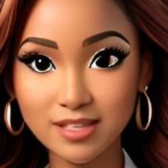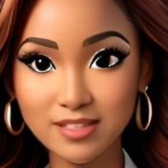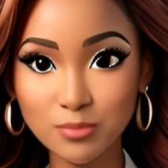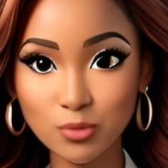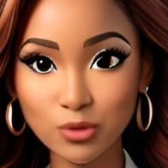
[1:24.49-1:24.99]

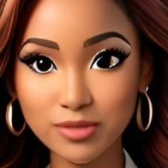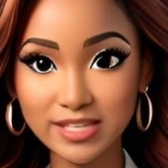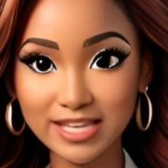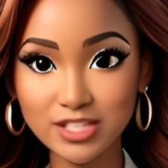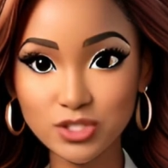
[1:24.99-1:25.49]
Once you've
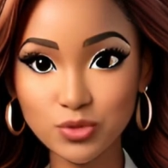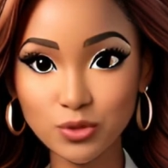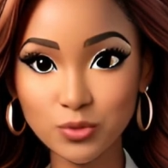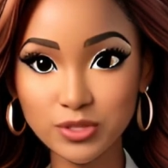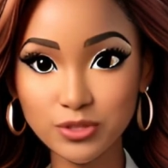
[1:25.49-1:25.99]
been
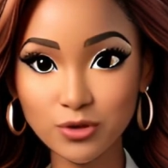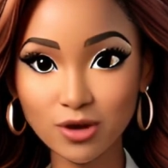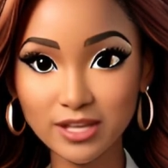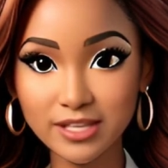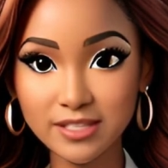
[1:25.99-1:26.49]
implementing your
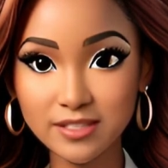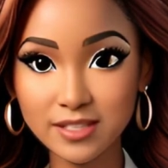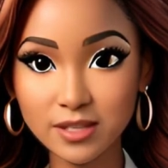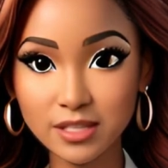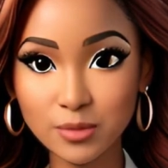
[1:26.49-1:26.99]
social
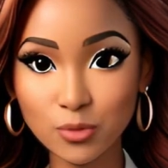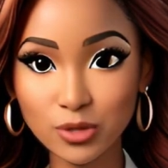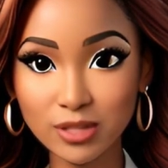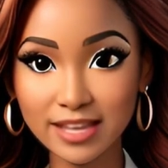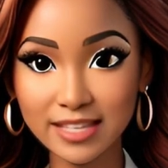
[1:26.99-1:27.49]
media
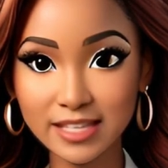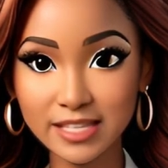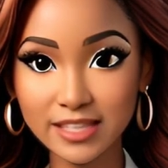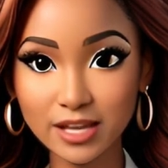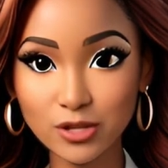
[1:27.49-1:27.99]
strategy for a
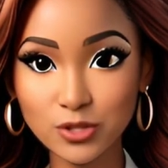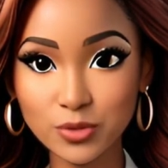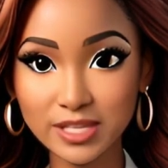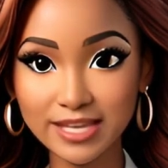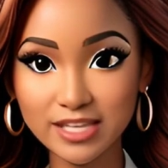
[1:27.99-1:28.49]
while,
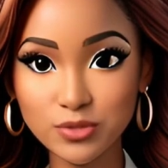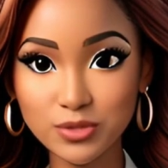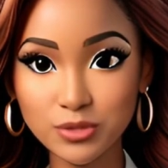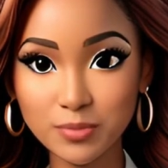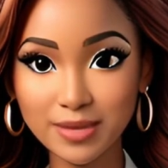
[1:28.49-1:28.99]
it's
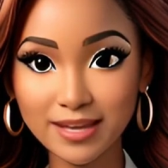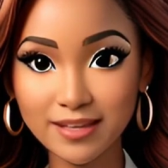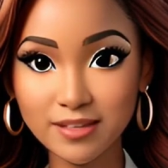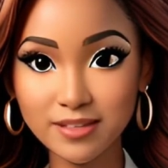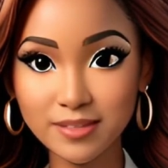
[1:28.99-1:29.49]
important to
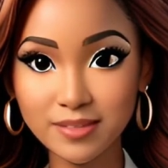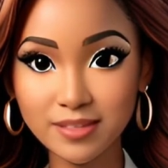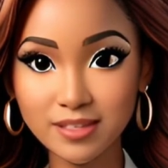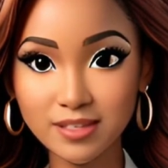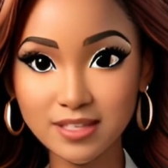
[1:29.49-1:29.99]
track your
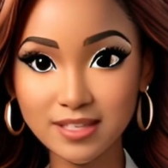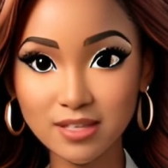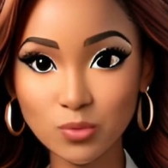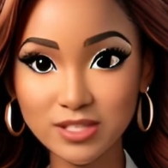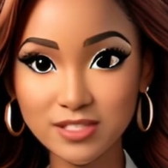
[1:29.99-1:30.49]
results
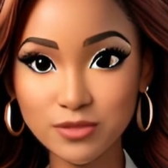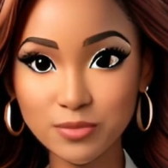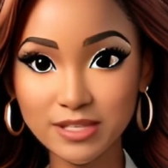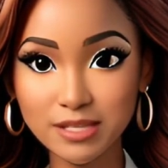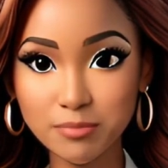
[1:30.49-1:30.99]
and
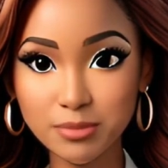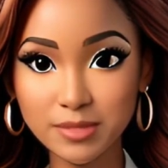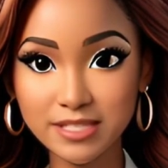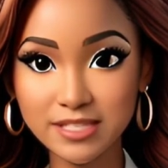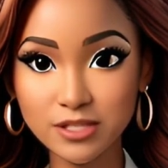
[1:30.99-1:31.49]
make
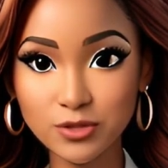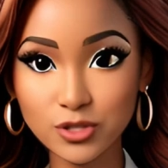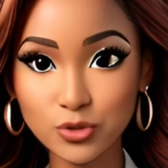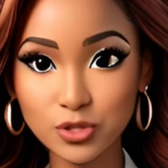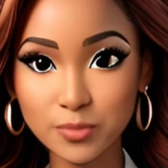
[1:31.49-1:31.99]
adjustments as needed.